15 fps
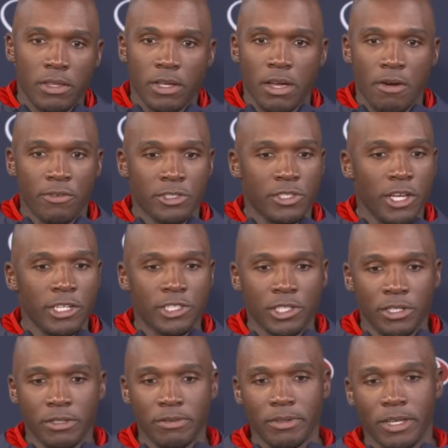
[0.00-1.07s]
The
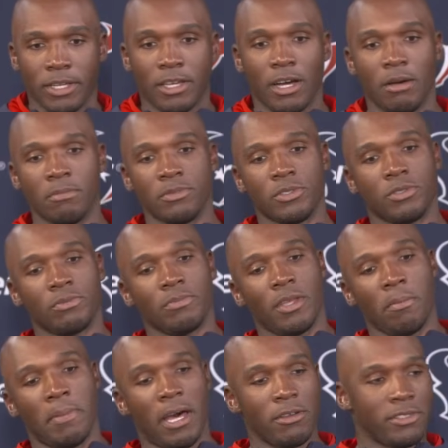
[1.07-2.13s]
conversation that comes
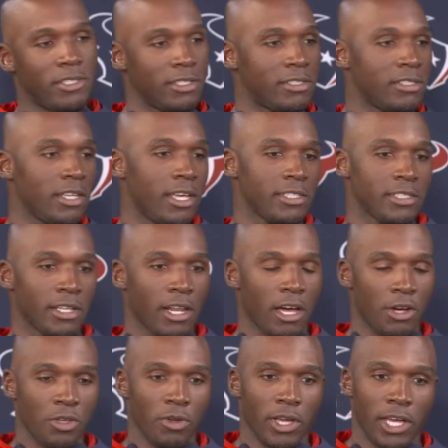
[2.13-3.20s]
about success and
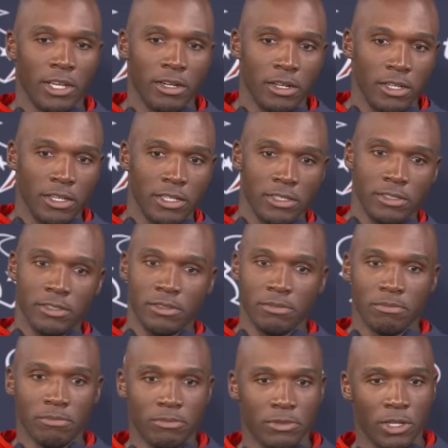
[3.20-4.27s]
how you handle is
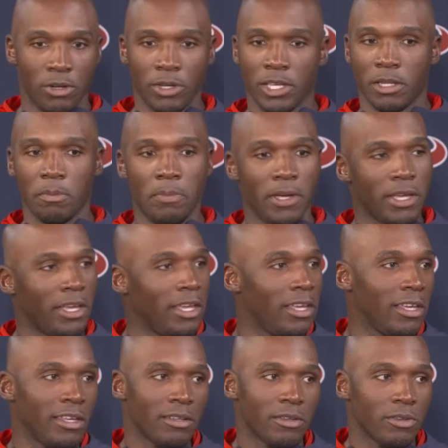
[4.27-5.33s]
don't get the big
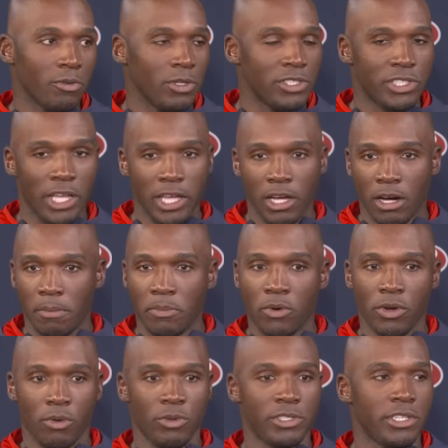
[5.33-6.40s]
head. We stay
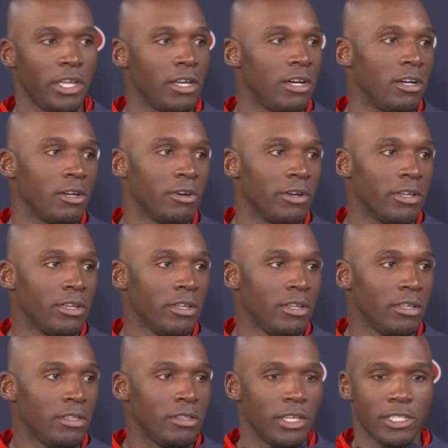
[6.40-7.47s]
humble and we stay hungry.
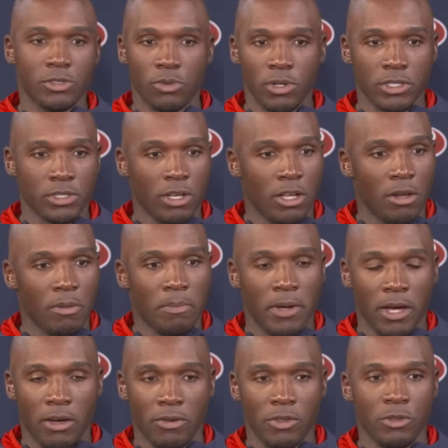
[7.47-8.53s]
That's what it's all about.